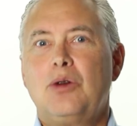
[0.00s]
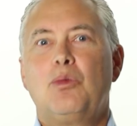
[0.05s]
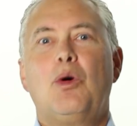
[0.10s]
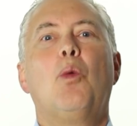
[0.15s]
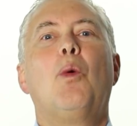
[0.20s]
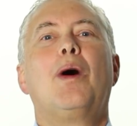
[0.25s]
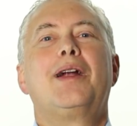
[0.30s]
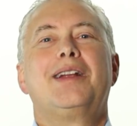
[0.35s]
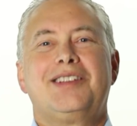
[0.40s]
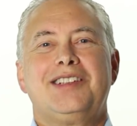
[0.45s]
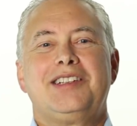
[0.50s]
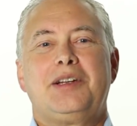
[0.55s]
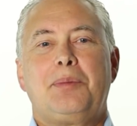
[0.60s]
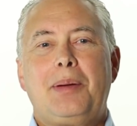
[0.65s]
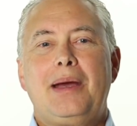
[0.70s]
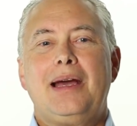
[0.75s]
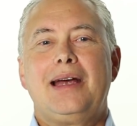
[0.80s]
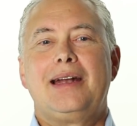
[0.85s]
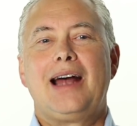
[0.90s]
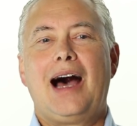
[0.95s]
Well, what does it
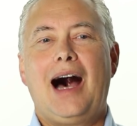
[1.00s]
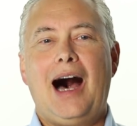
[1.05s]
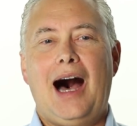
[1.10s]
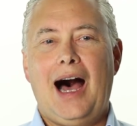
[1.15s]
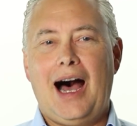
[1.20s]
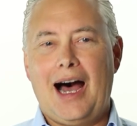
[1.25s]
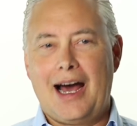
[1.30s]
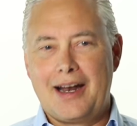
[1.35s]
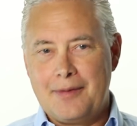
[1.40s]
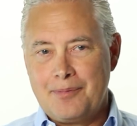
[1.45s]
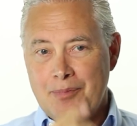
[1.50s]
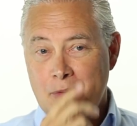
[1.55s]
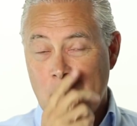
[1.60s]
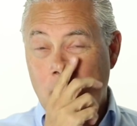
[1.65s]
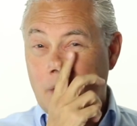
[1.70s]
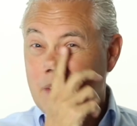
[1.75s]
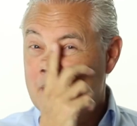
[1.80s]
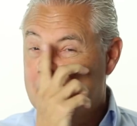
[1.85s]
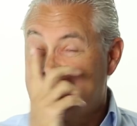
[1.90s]
depend on? Well,